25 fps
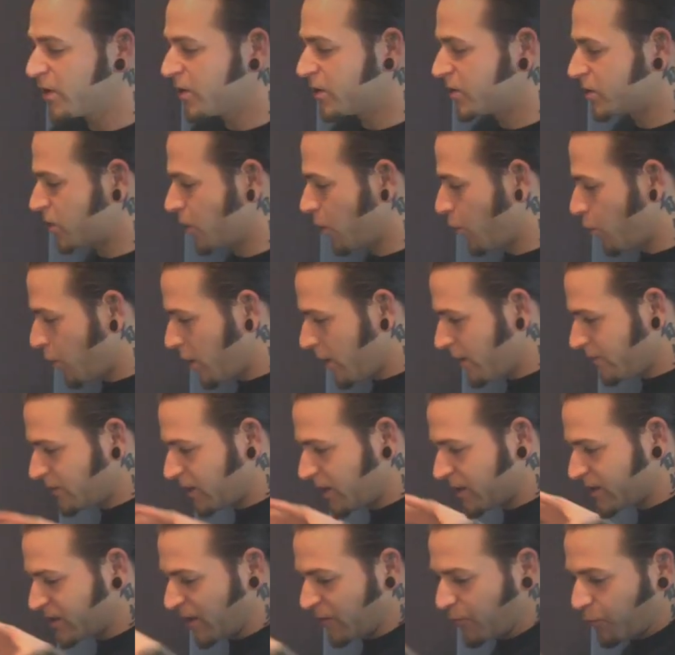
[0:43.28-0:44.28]
So what I've
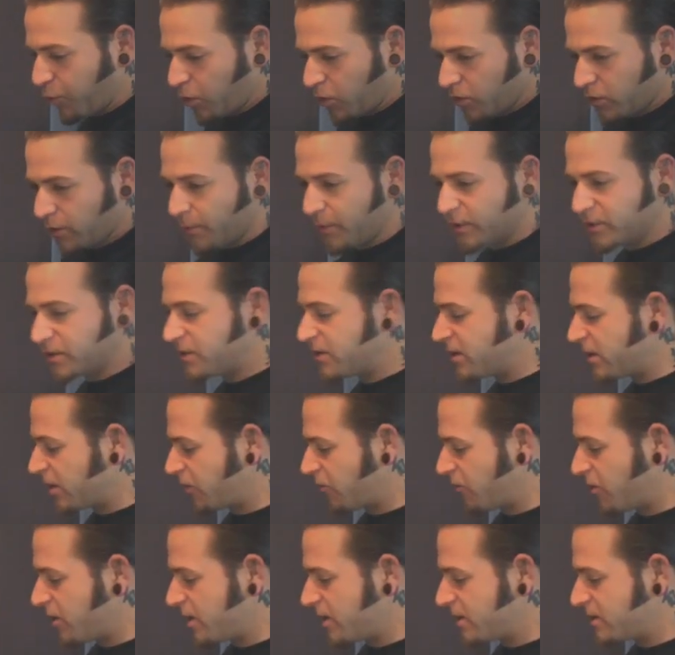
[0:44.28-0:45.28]
done is I've pulled a bunch of the
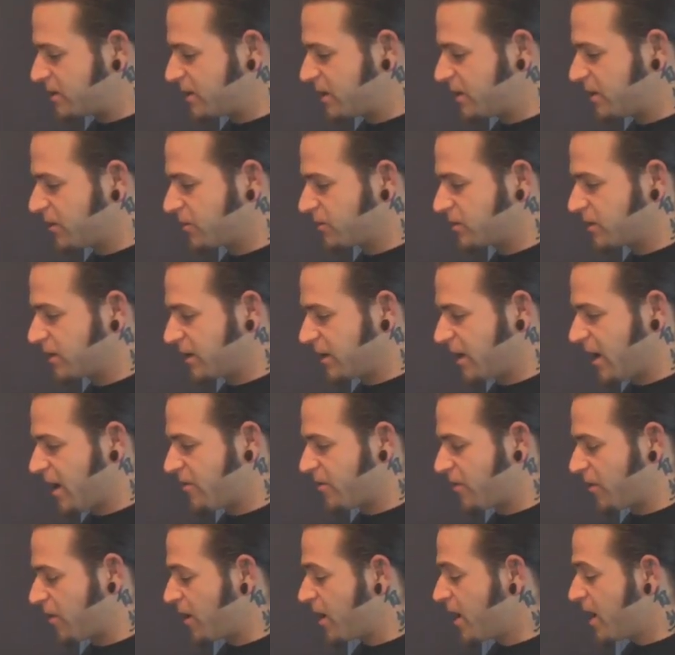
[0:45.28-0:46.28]
ingredients here
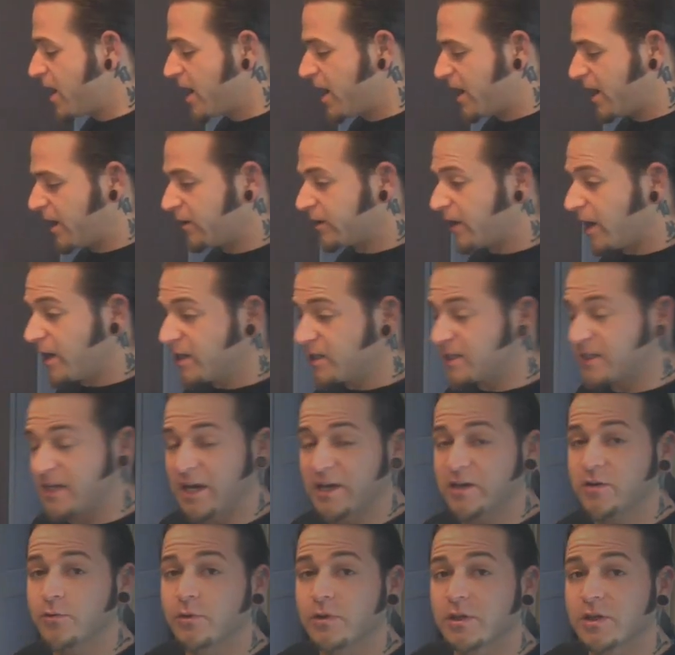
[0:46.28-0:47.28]
together, and I'll kind of
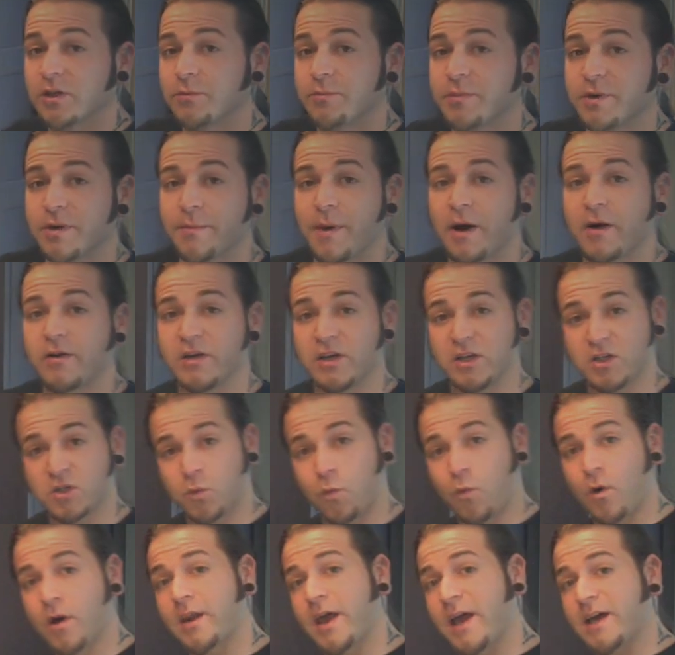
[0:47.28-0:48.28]
tell you a little bit about each
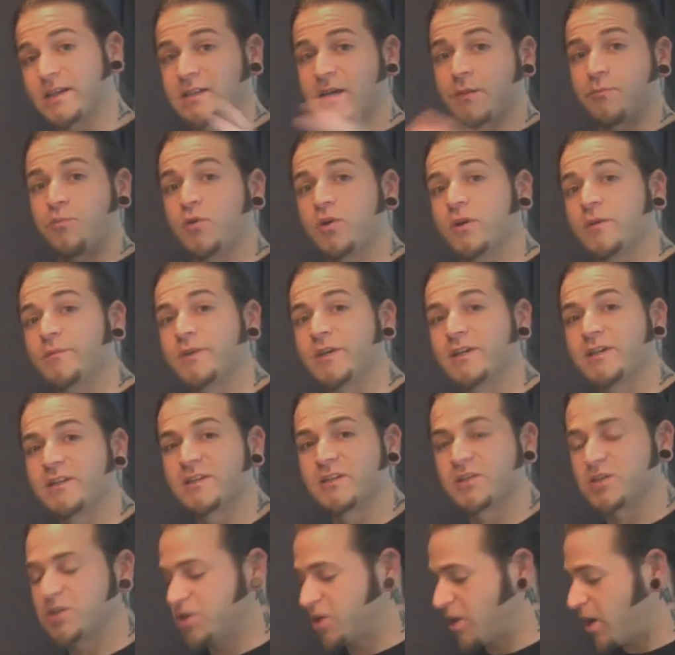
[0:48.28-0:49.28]
one as I put them into
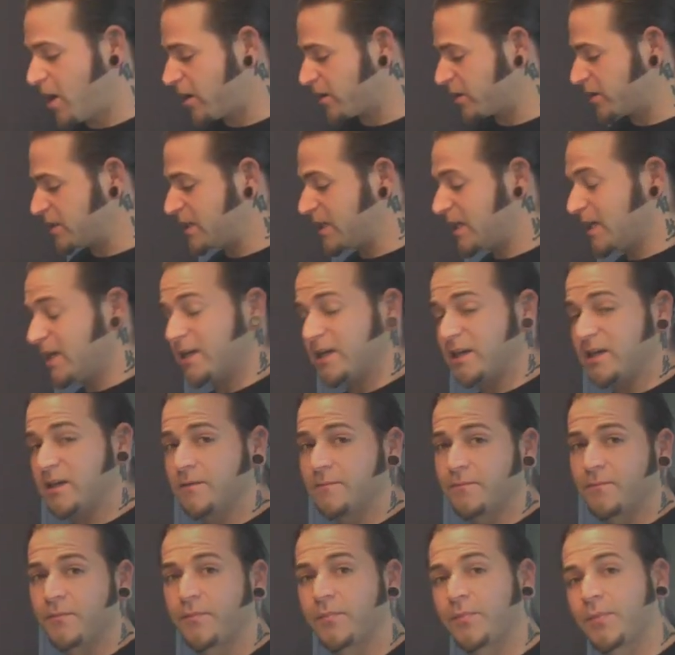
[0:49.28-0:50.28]
this chaga tea
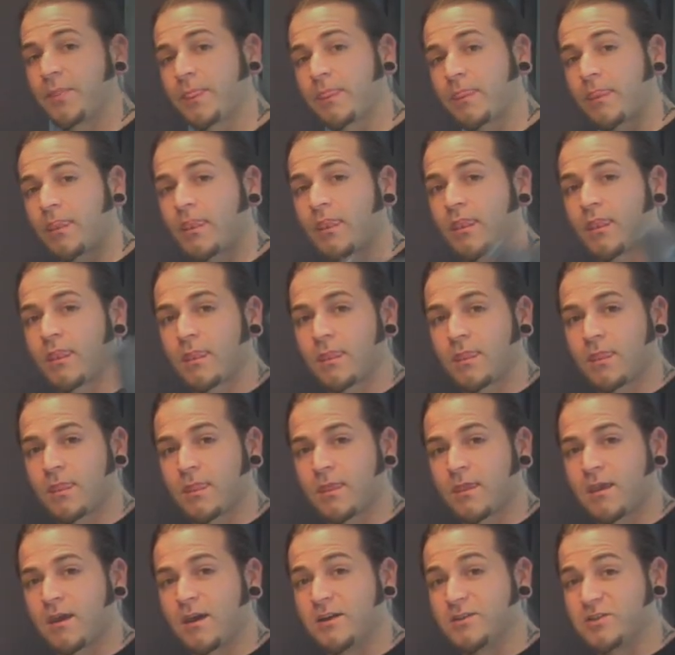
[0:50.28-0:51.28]

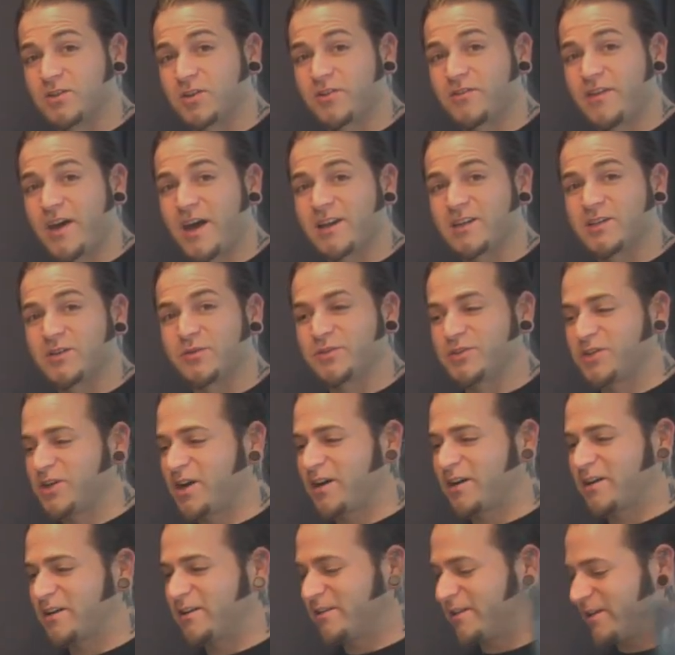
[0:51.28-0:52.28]
and turn that into a
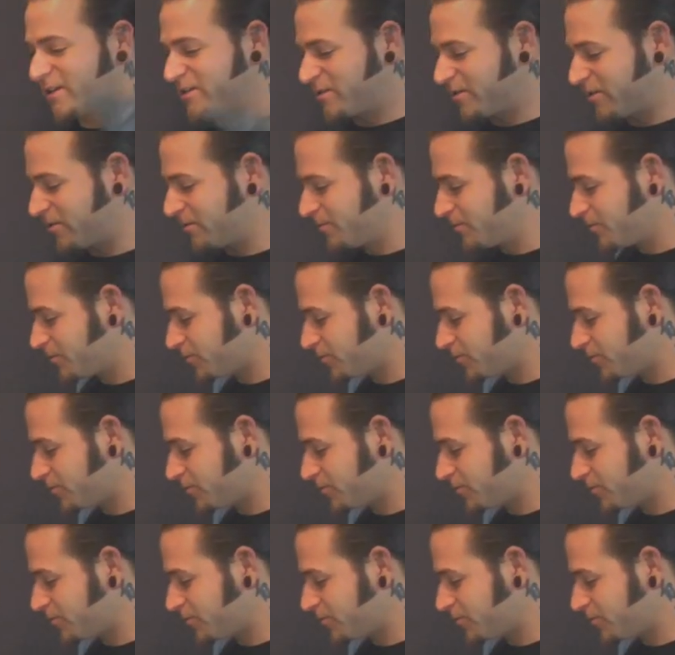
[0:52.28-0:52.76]
chaga elixir.